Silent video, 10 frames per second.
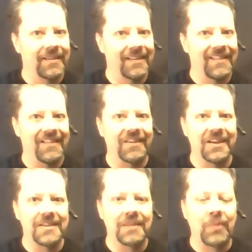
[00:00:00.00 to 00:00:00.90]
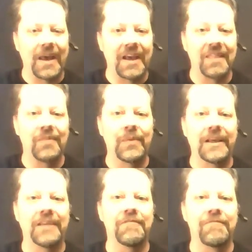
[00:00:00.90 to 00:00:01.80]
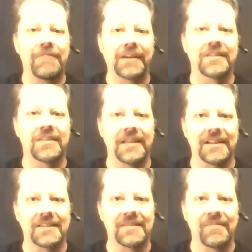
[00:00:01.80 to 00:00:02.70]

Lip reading: There is a way that we can fix this.